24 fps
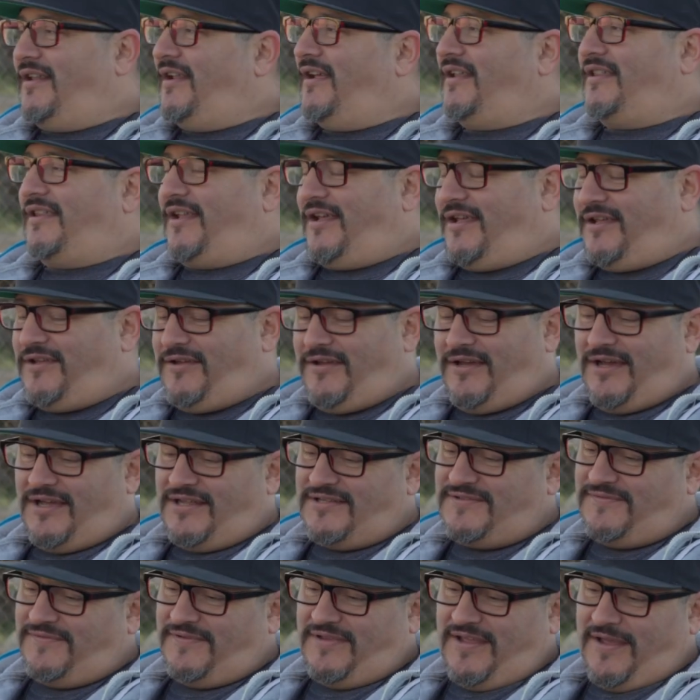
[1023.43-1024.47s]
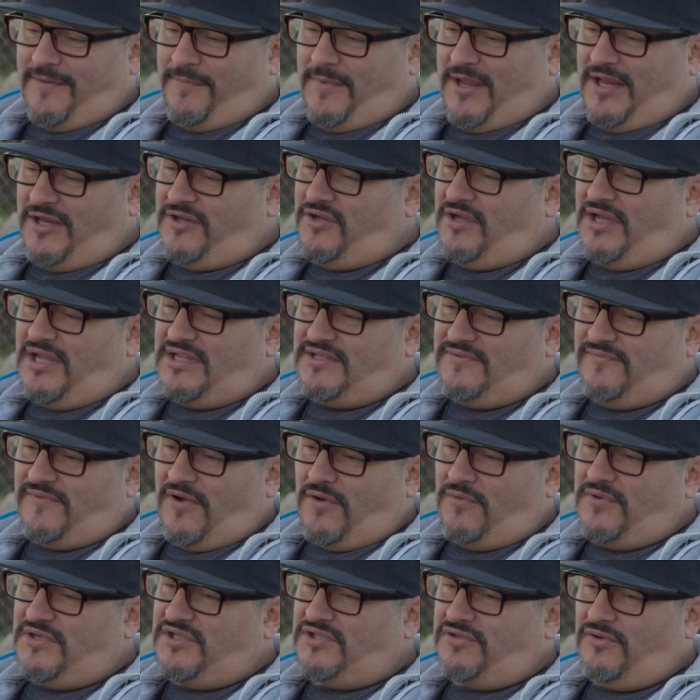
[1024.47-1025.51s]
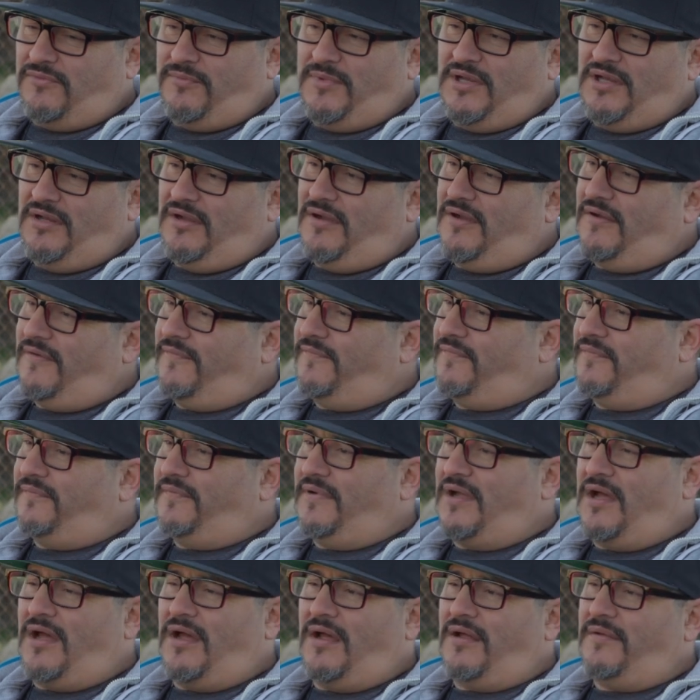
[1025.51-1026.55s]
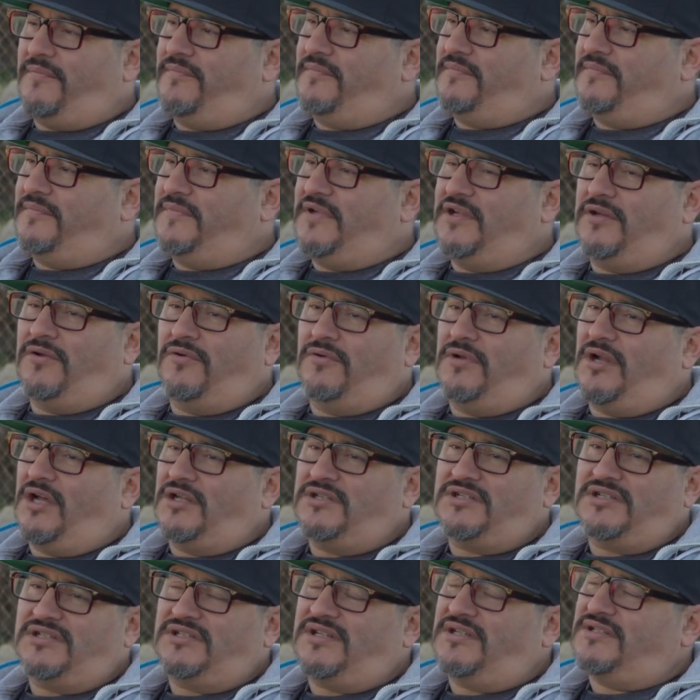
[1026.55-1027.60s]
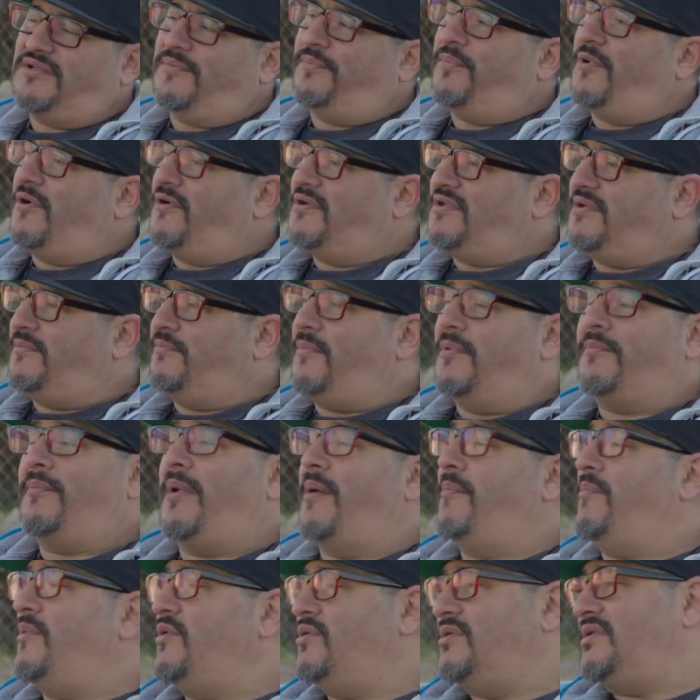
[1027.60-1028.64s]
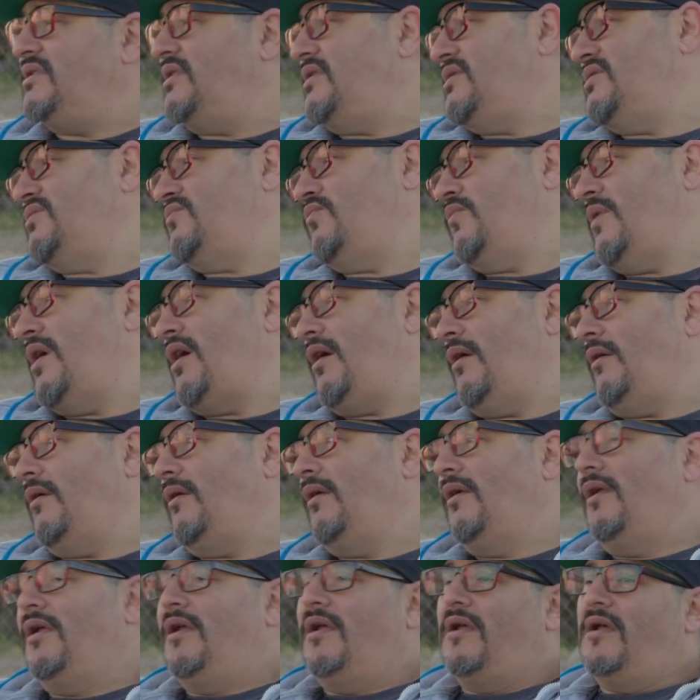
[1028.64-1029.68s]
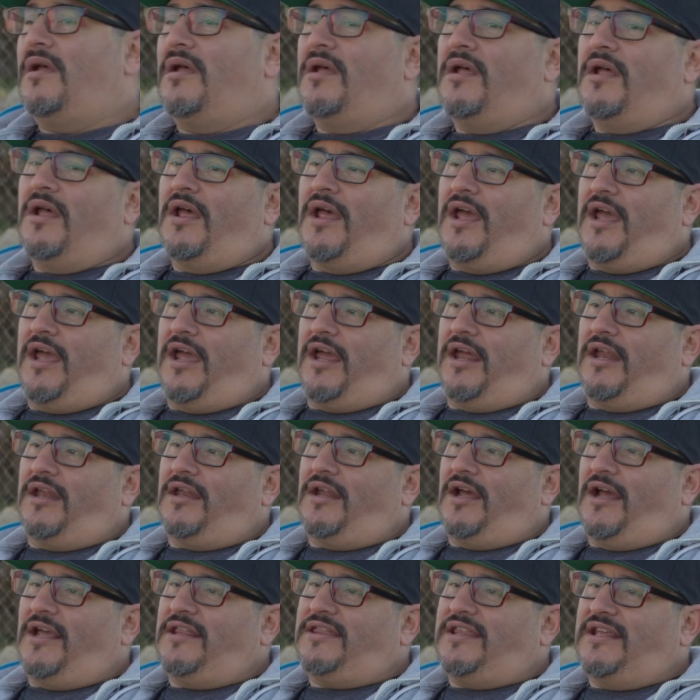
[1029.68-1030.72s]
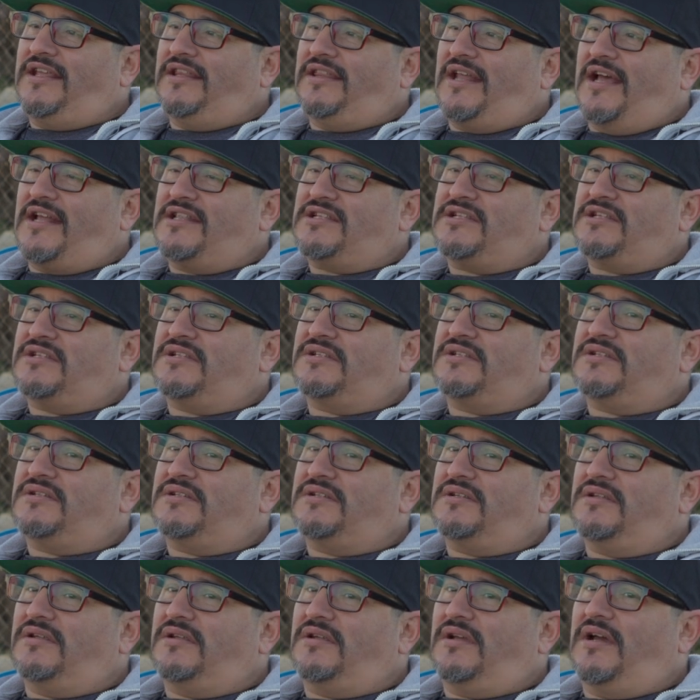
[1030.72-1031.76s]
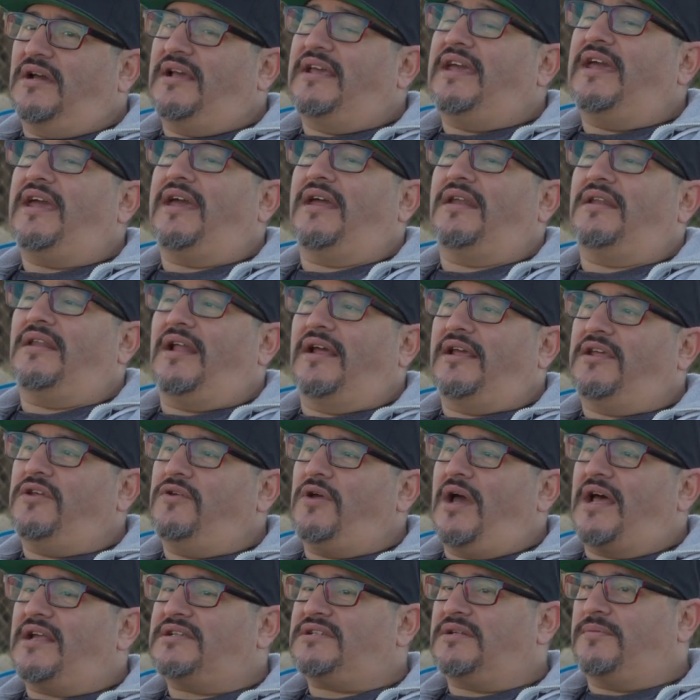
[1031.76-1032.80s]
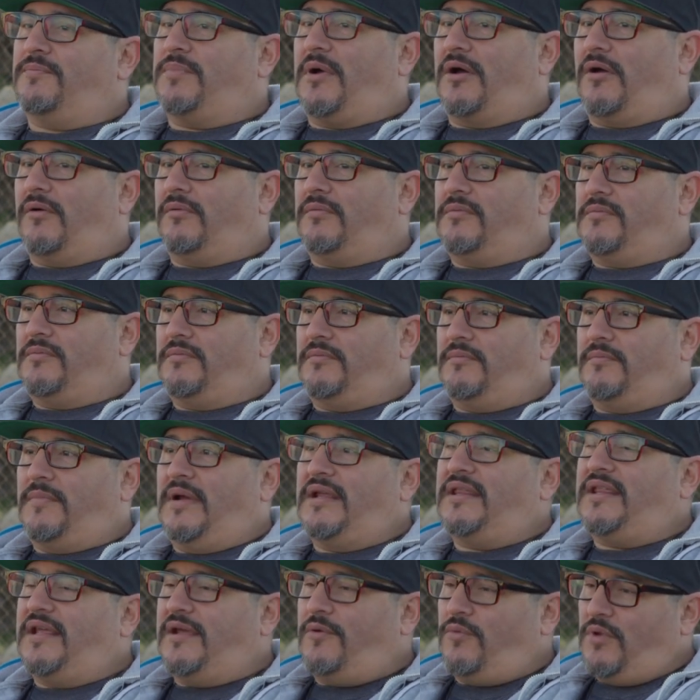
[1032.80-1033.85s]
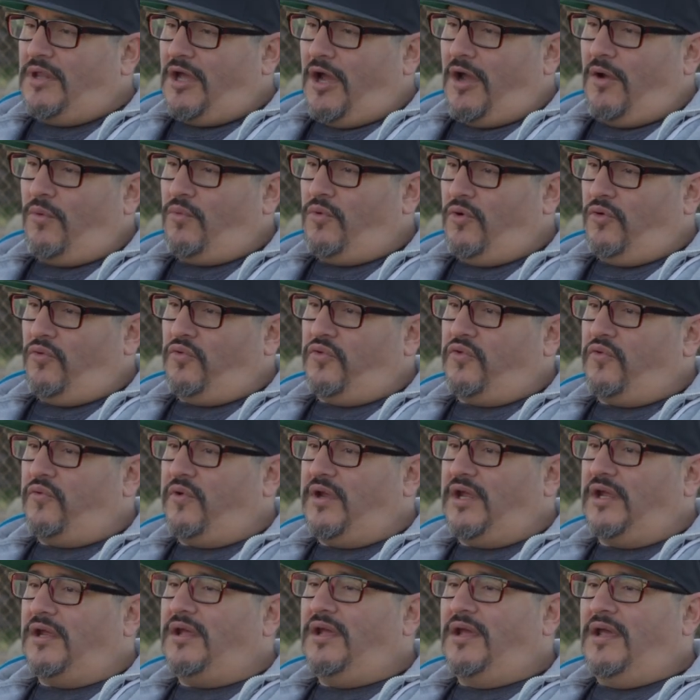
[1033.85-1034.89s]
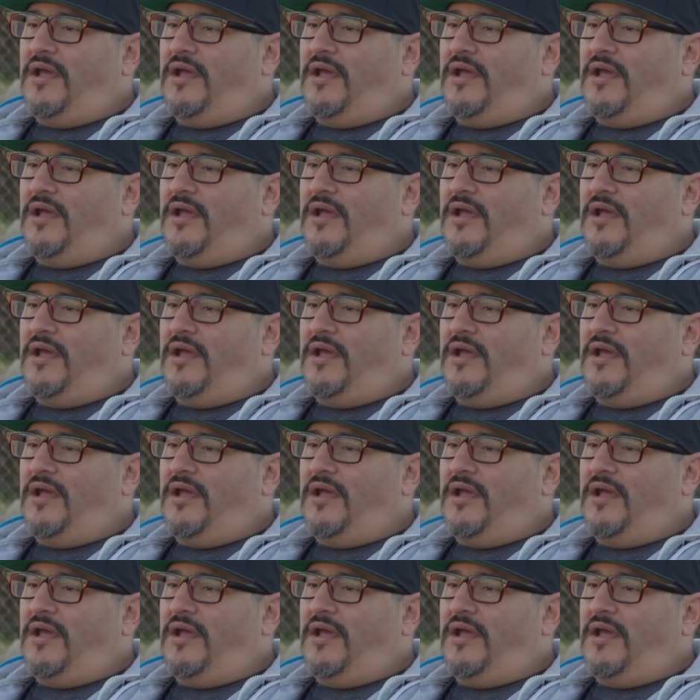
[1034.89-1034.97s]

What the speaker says: I thank you guys for that, man. You guys have always shown me love, not just as a person, but my music as well. And I think that's, again, like you asked about my thing with Hot 103.